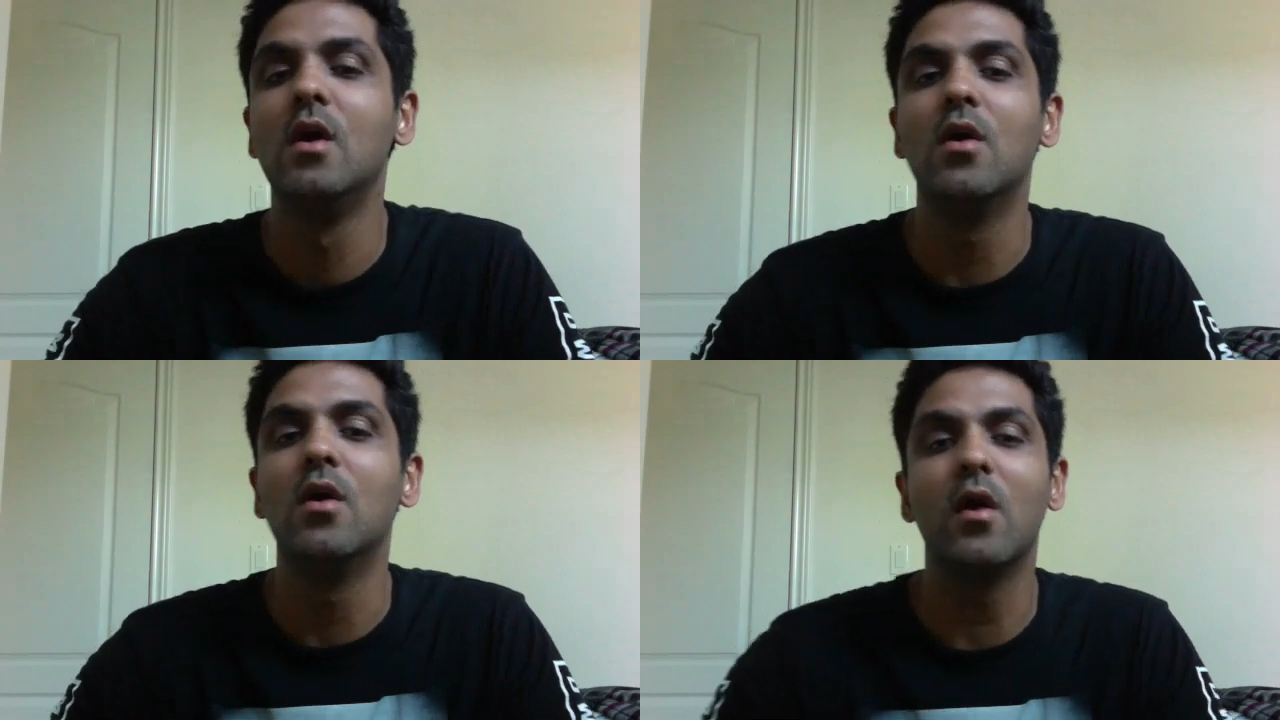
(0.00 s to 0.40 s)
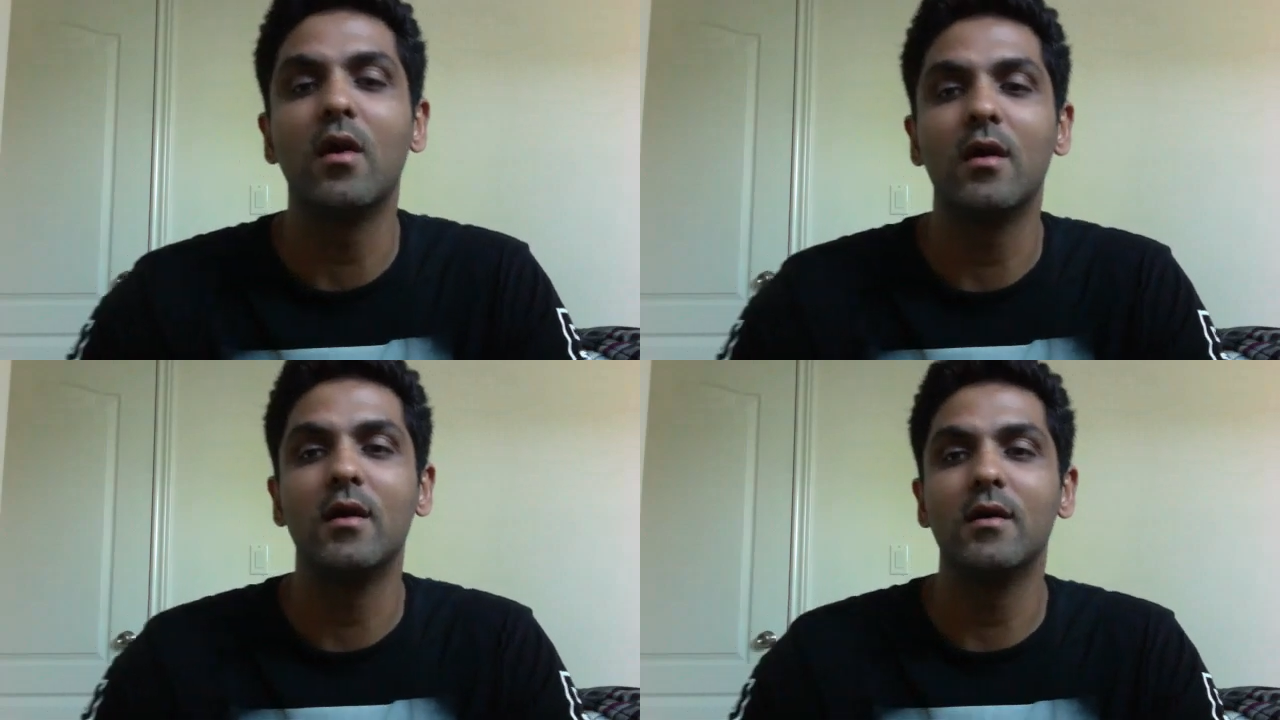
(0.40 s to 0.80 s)

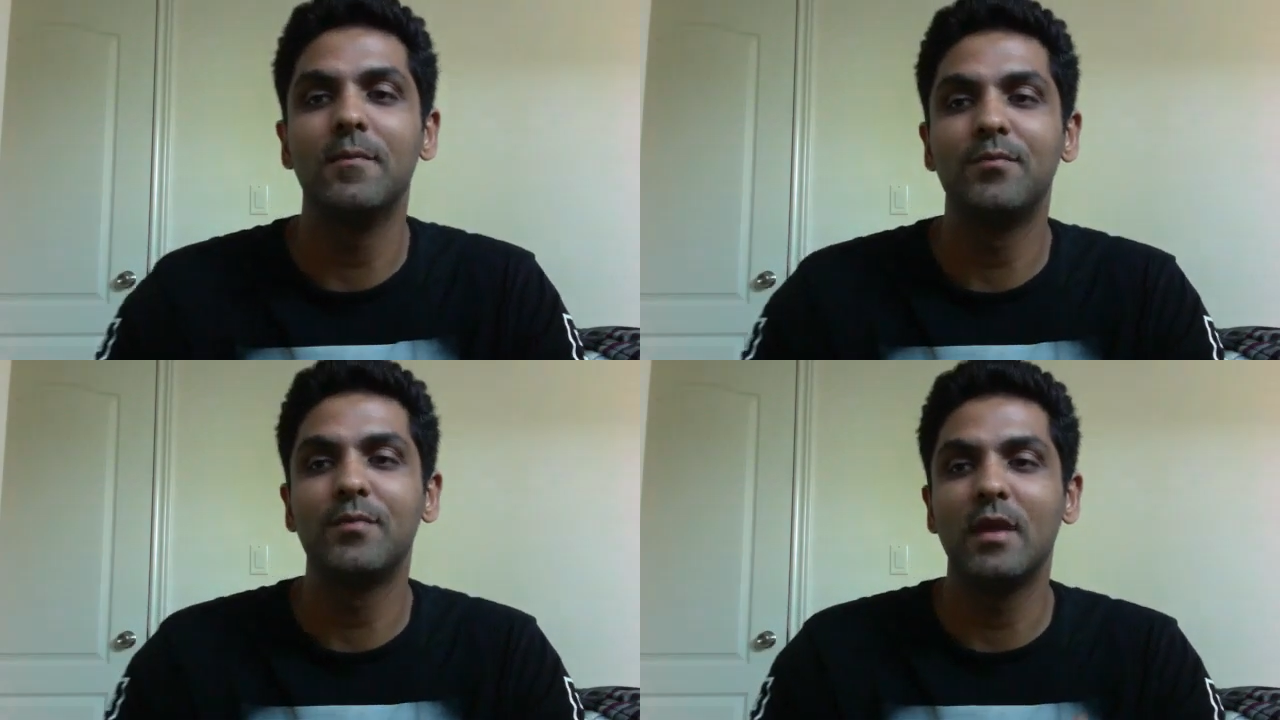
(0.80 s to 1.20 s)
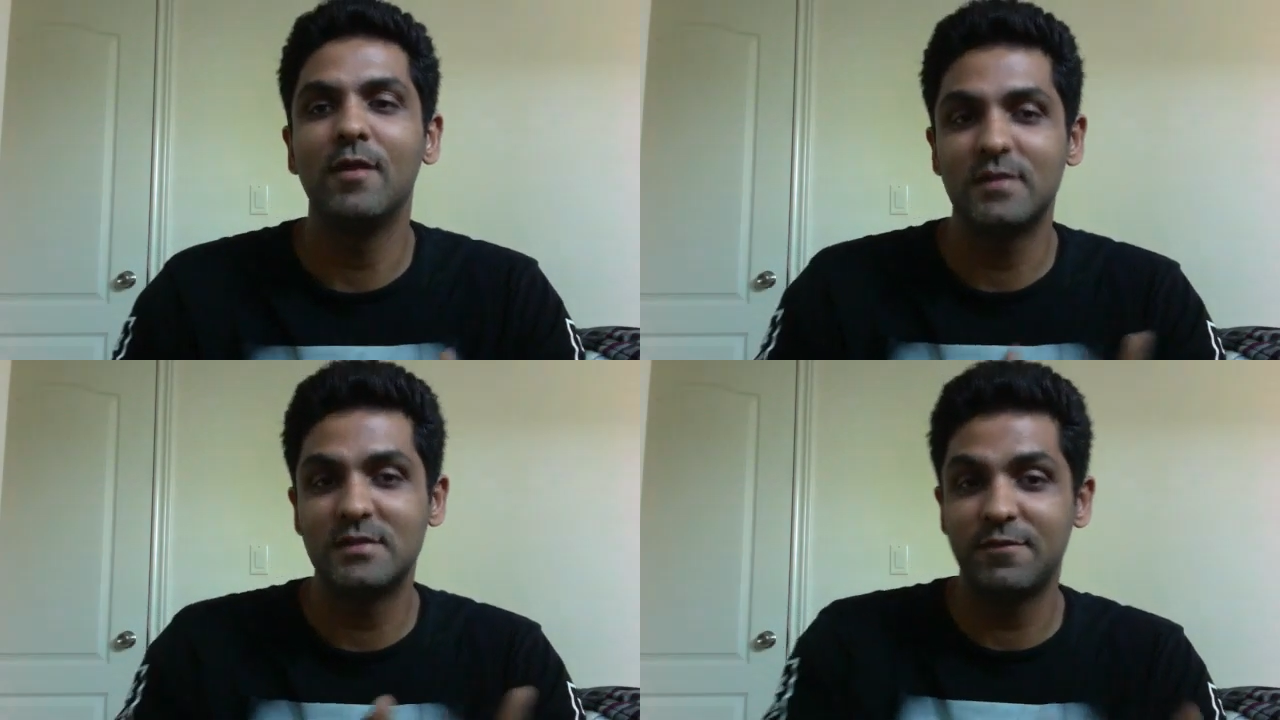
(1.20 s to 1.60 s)
or
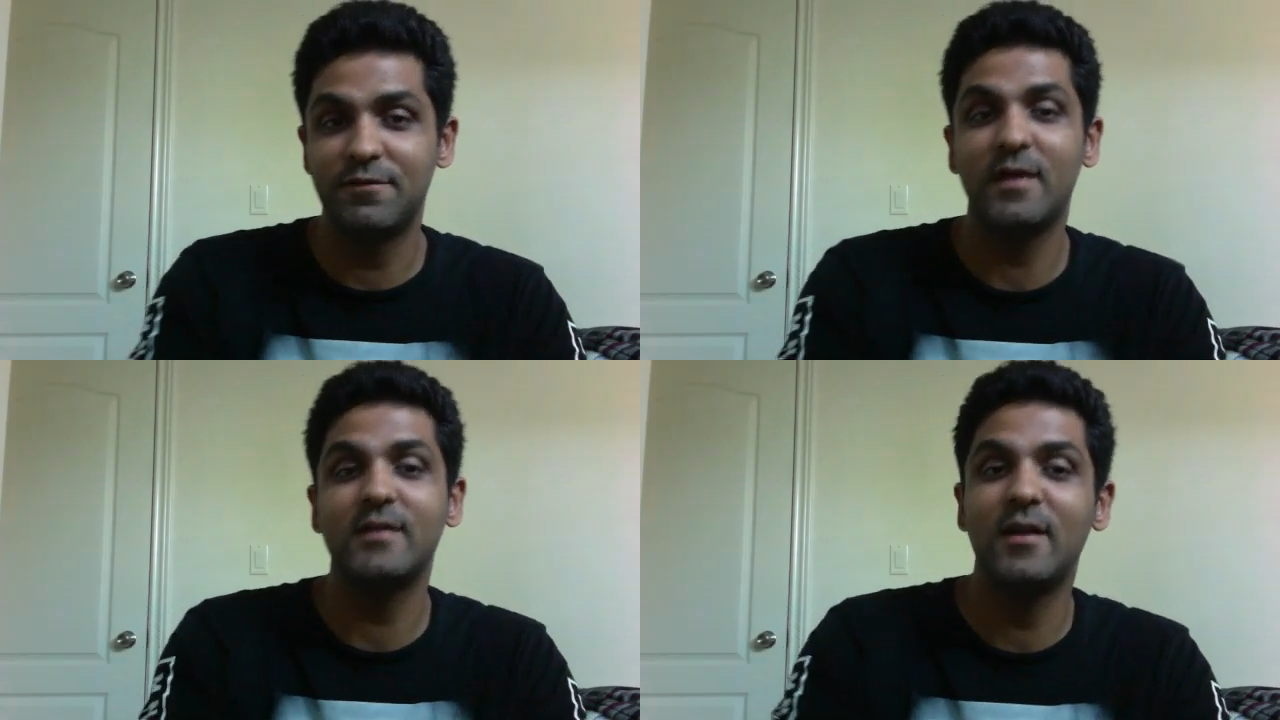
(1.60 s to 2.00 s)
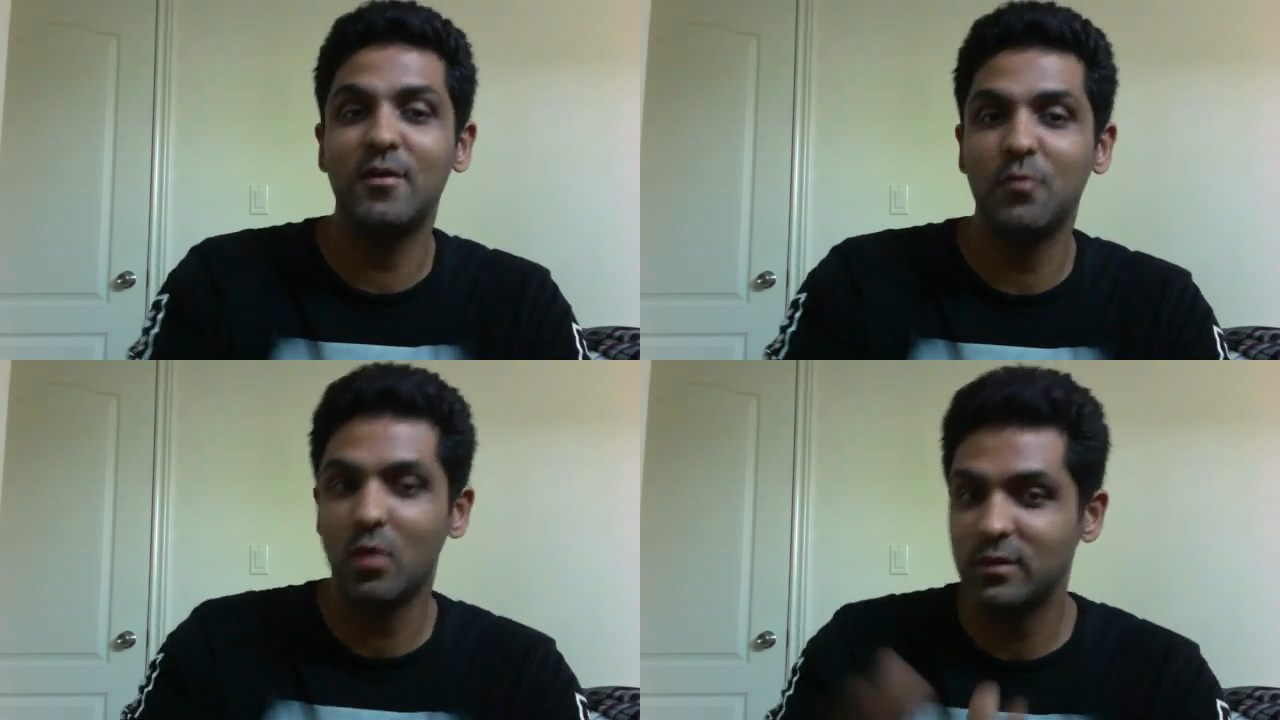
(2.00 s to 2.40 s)
if it's afflicted,
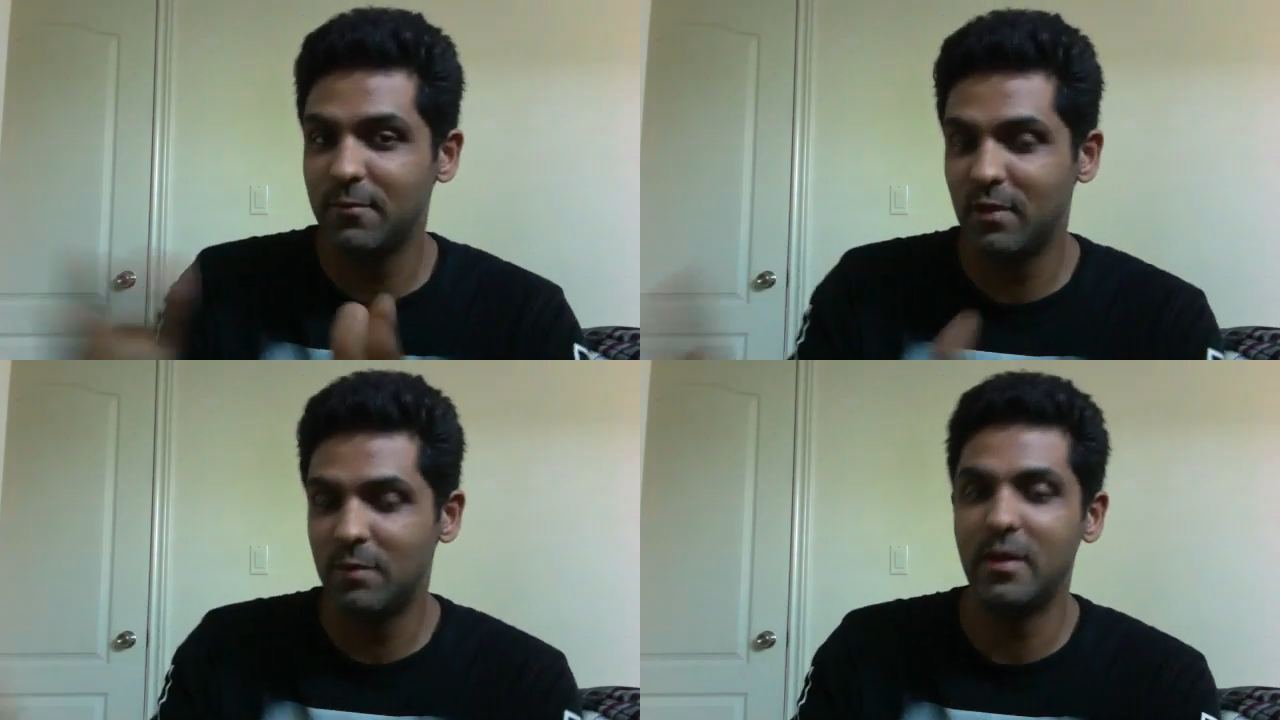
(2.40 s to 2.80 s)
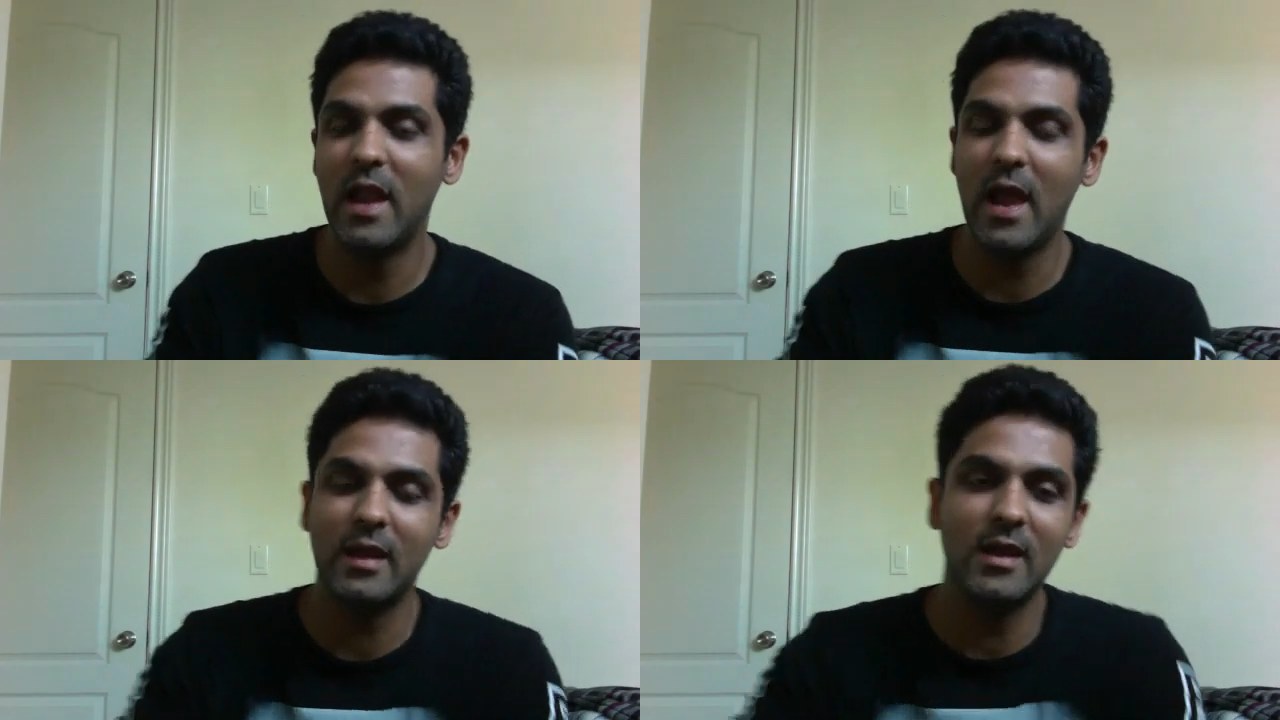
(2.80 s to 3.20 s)
what they will be
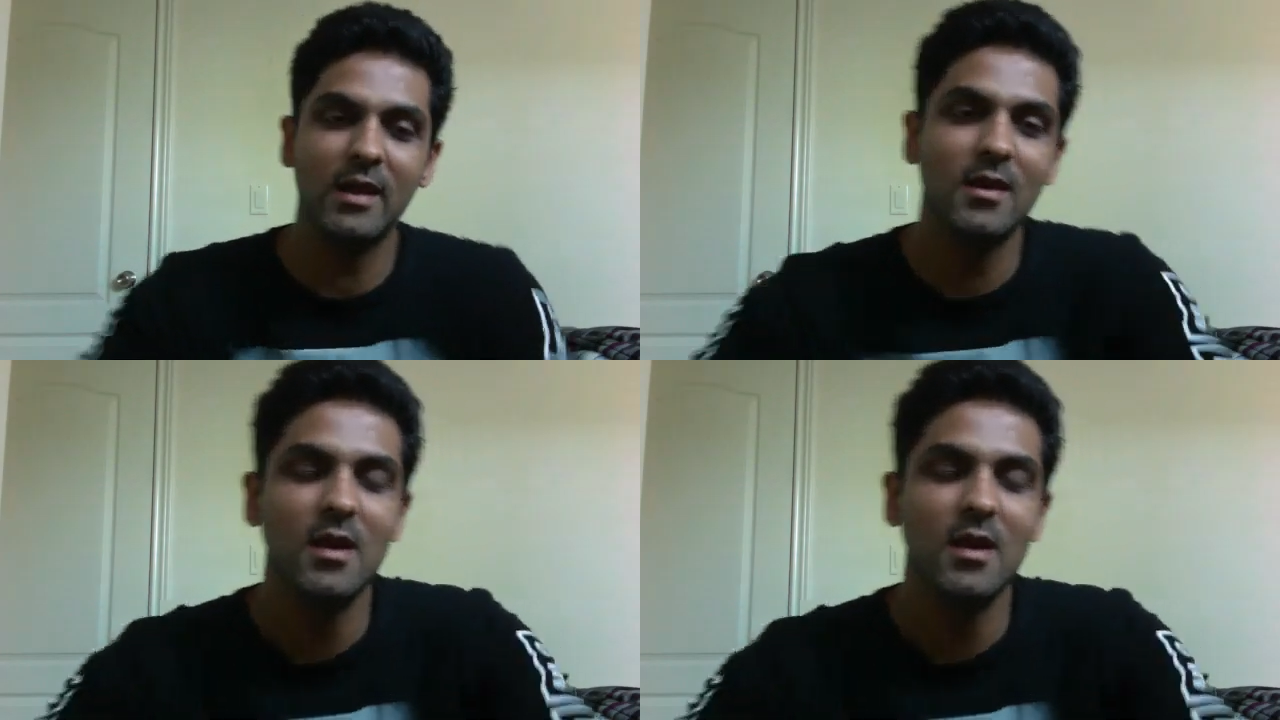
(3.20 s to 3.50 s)
lacking.